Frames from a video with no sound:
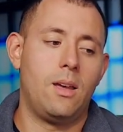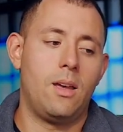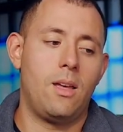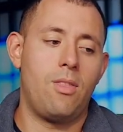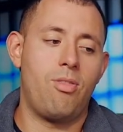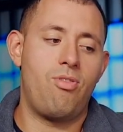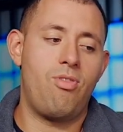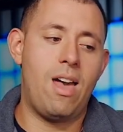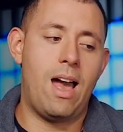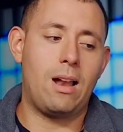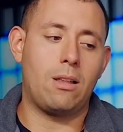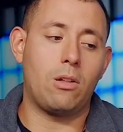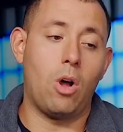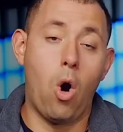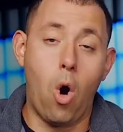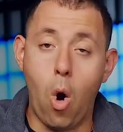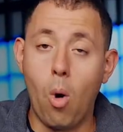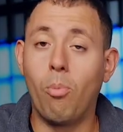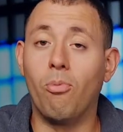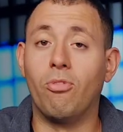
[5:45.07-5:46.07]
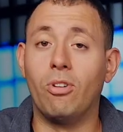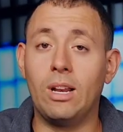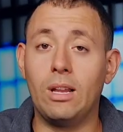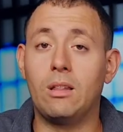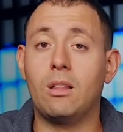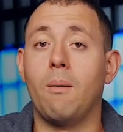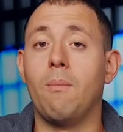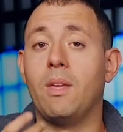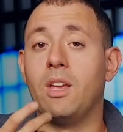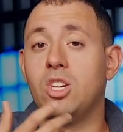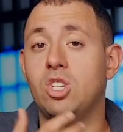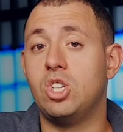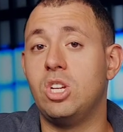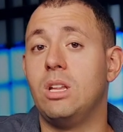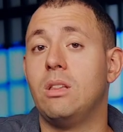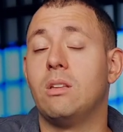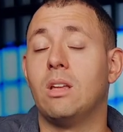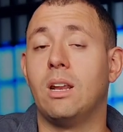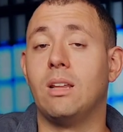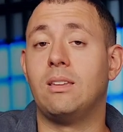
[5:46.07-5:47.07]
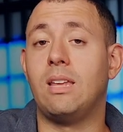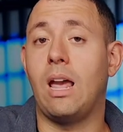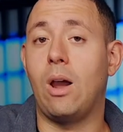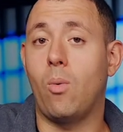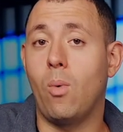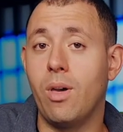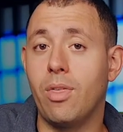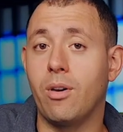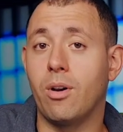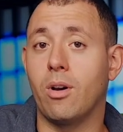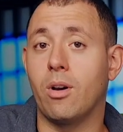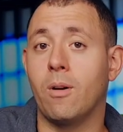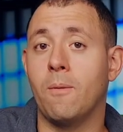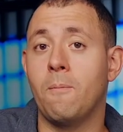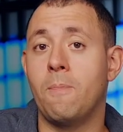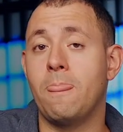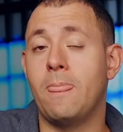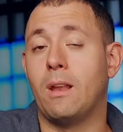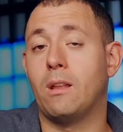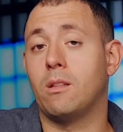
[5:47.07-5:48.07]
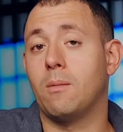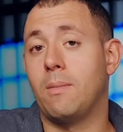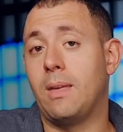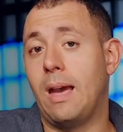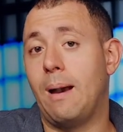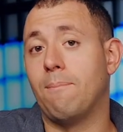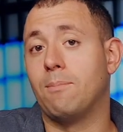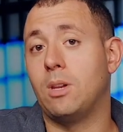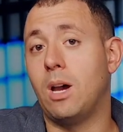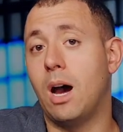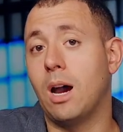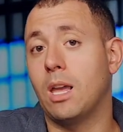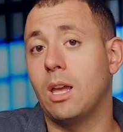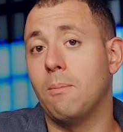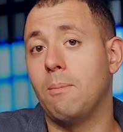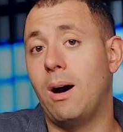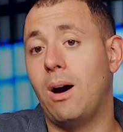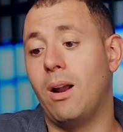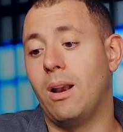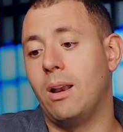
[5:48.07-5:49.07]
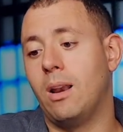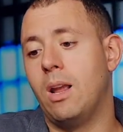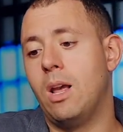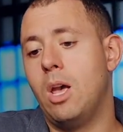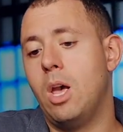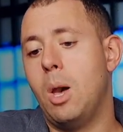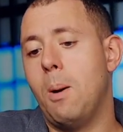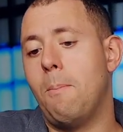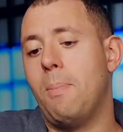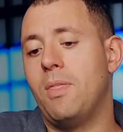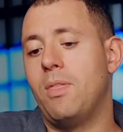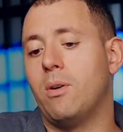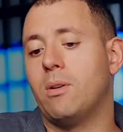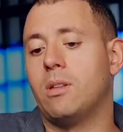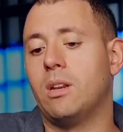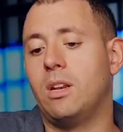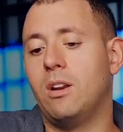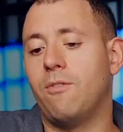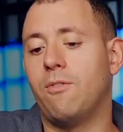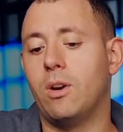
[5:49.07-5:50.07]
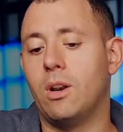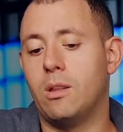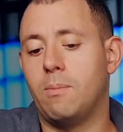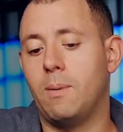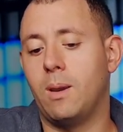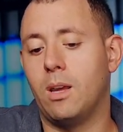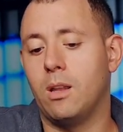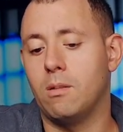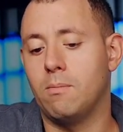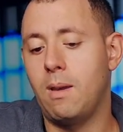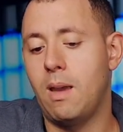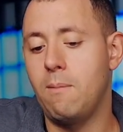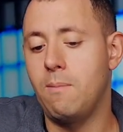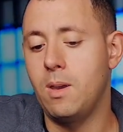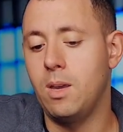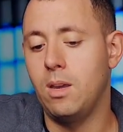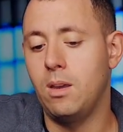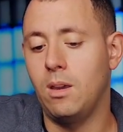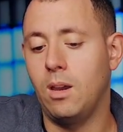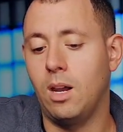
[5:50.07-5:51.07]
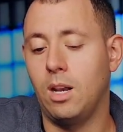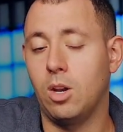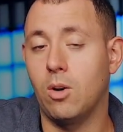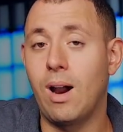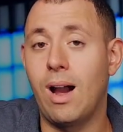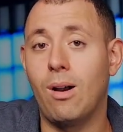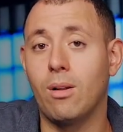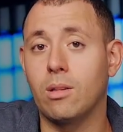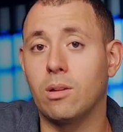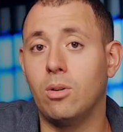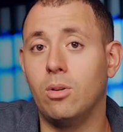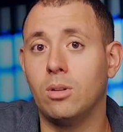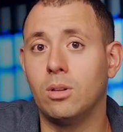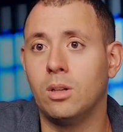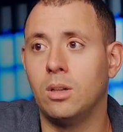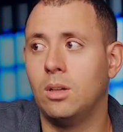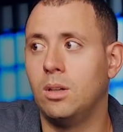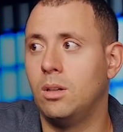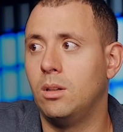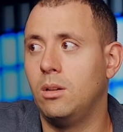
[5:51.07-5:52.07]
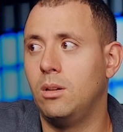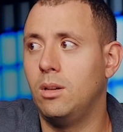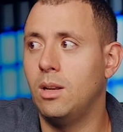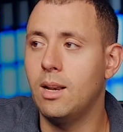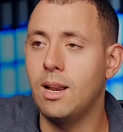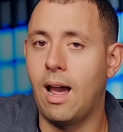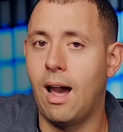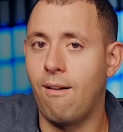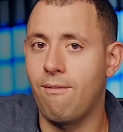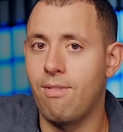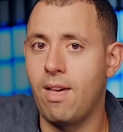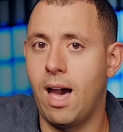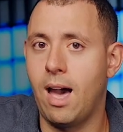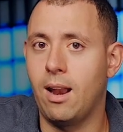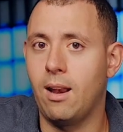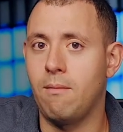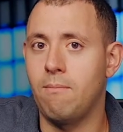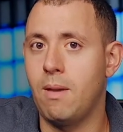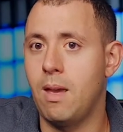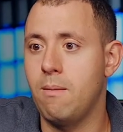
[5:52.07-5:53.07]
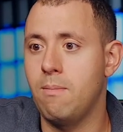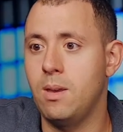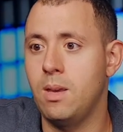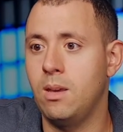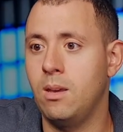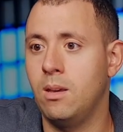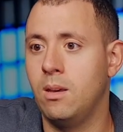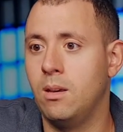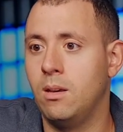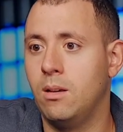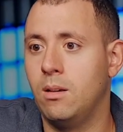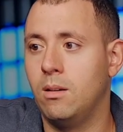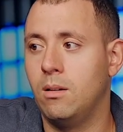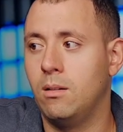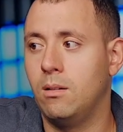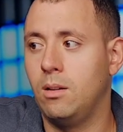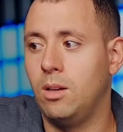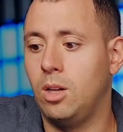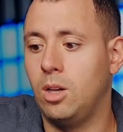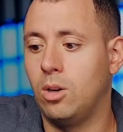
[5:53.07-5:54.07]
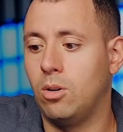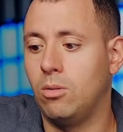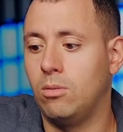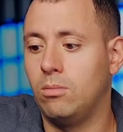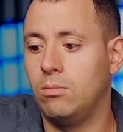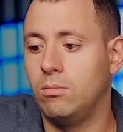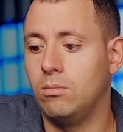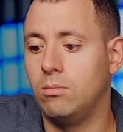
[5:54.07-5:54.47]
that's hopefully something she's going to take with her and something I'm talking about. But there's a difference, because maybe in your household, you didn't have that. And maybe, you know,